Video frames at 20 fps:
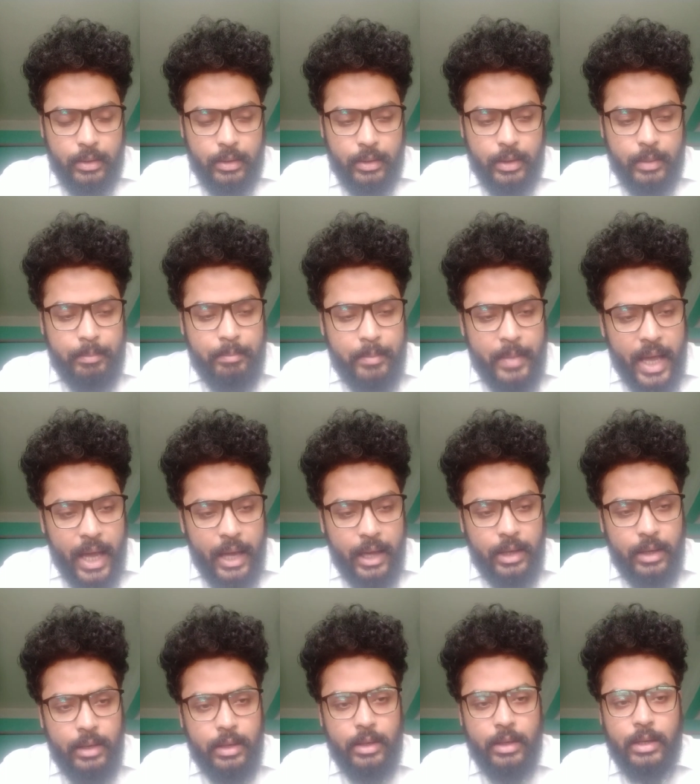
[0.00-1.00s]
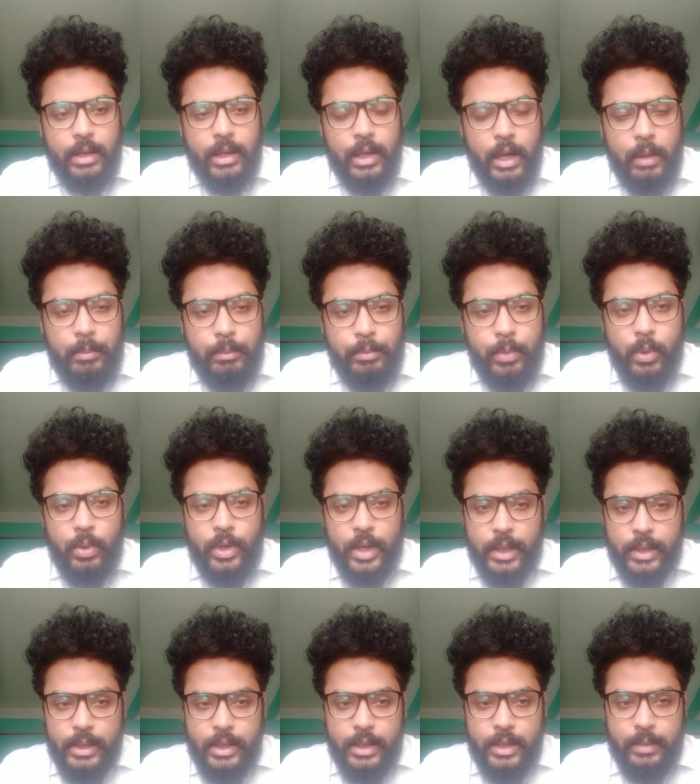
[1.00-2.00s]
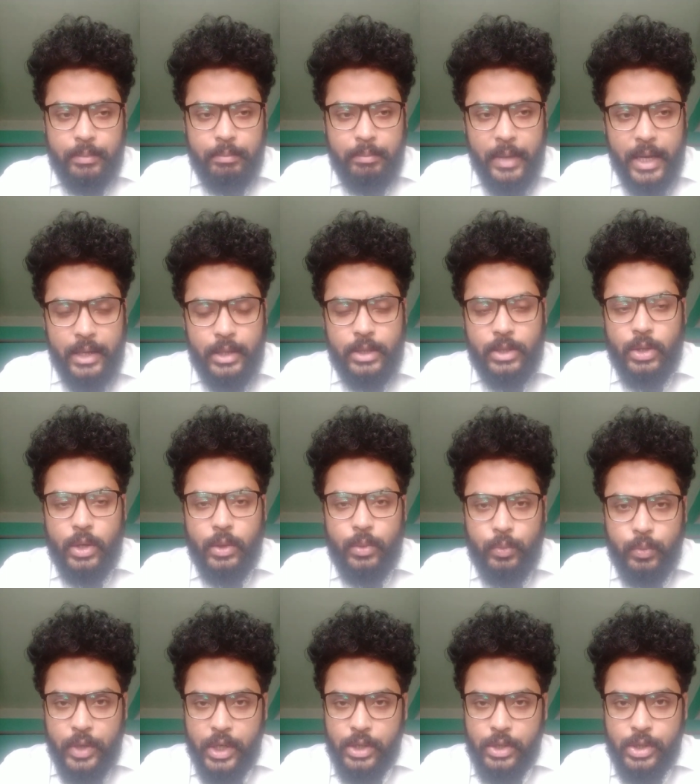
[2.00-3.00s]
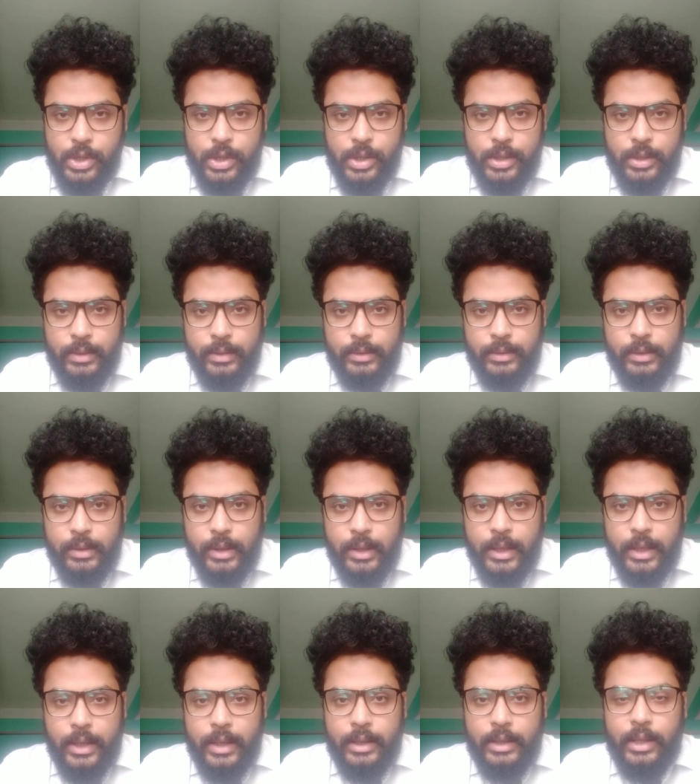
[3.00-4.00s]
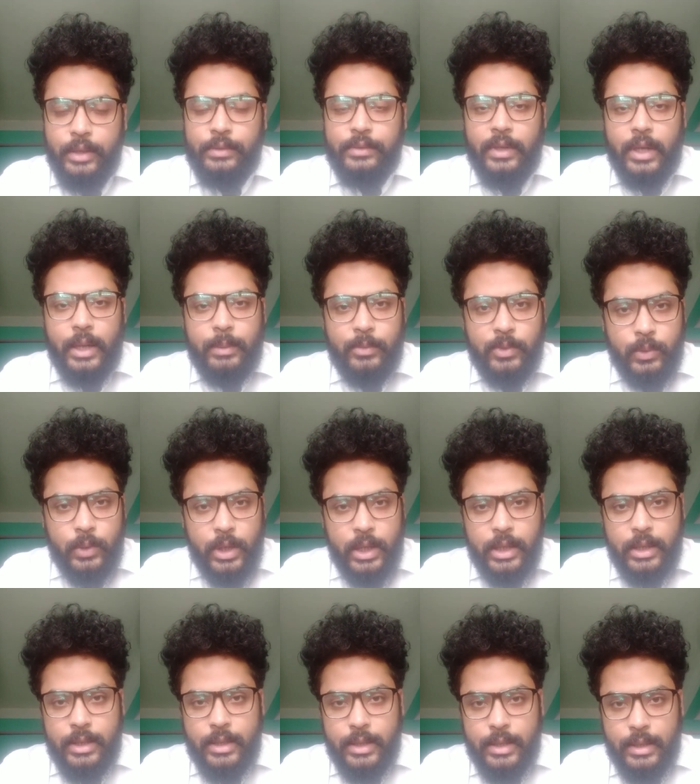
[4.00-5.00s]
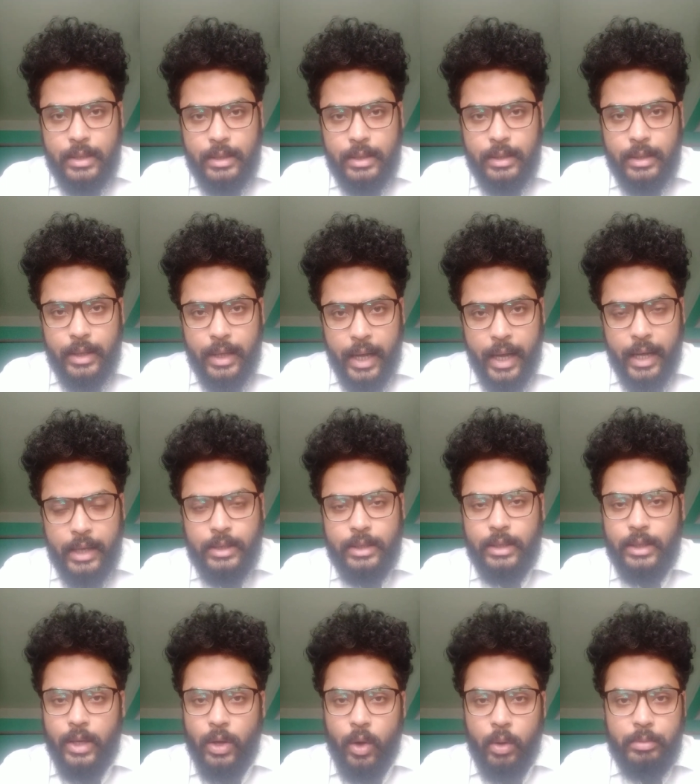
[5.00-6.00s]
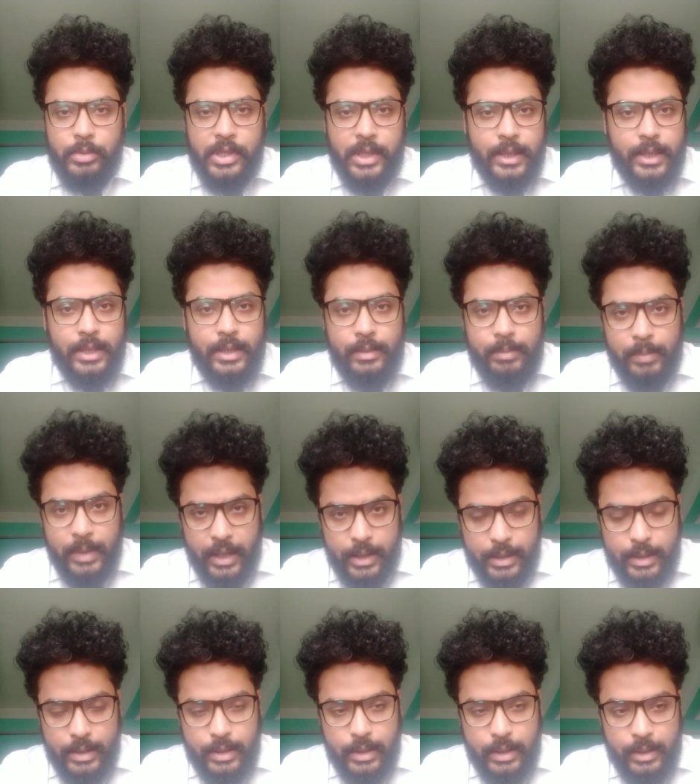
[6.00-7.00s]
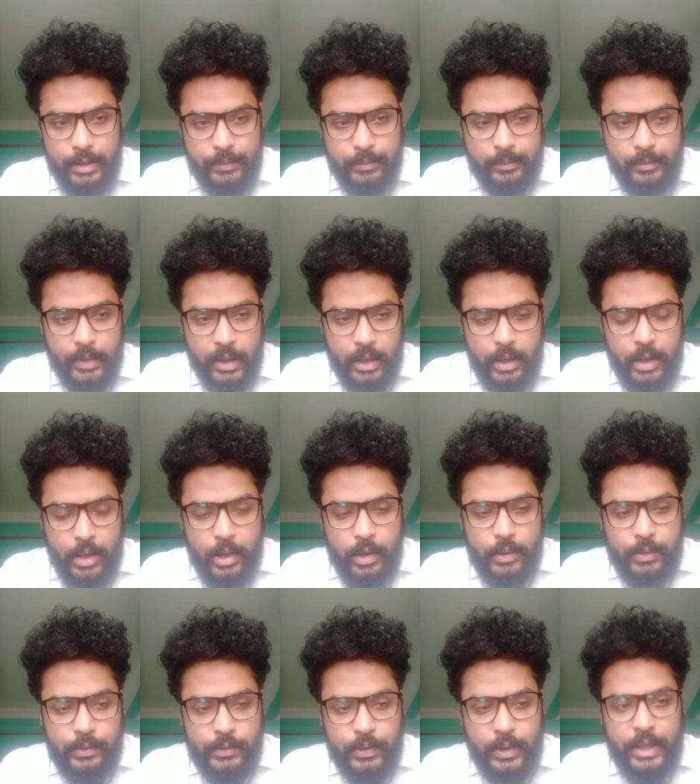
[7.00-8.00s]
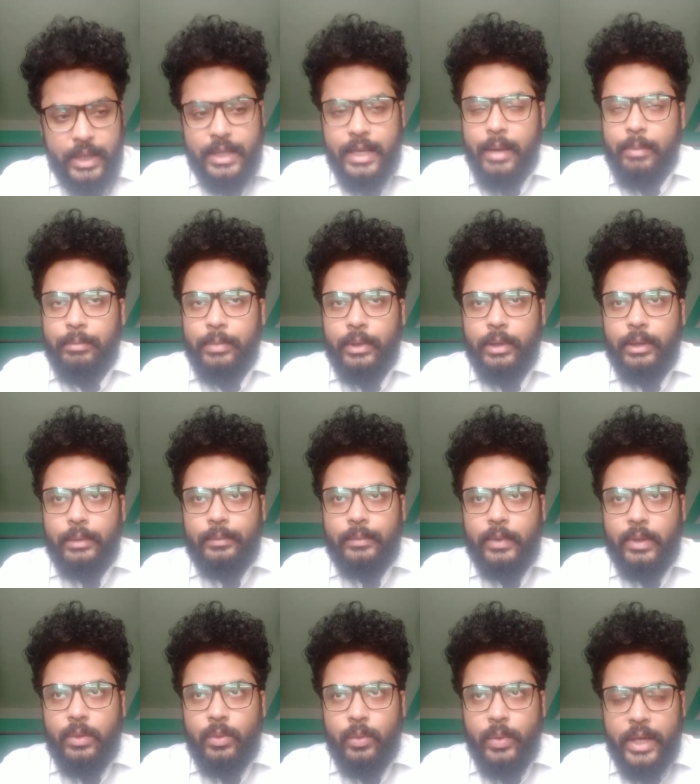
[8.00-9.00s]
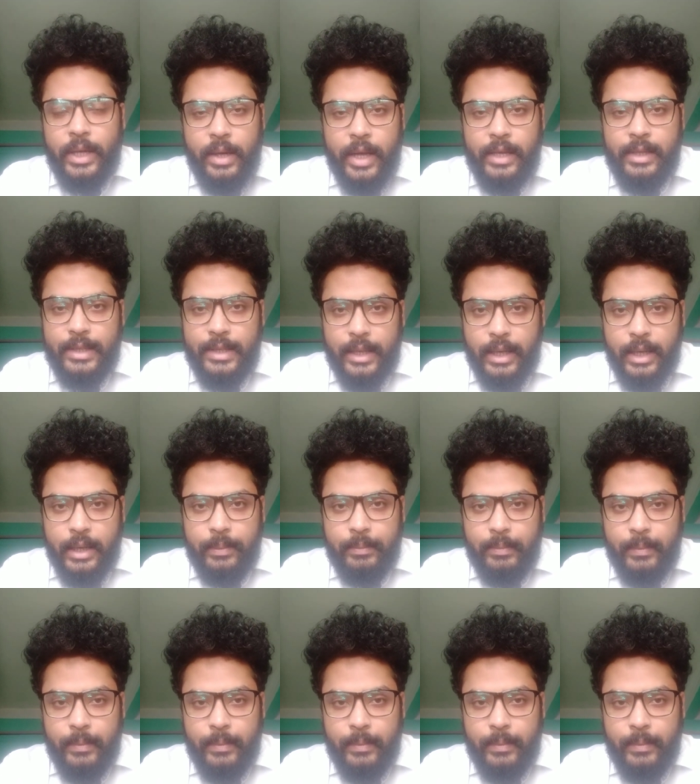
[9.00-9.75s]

the main component based on which the verb works and the object is placed for example when i say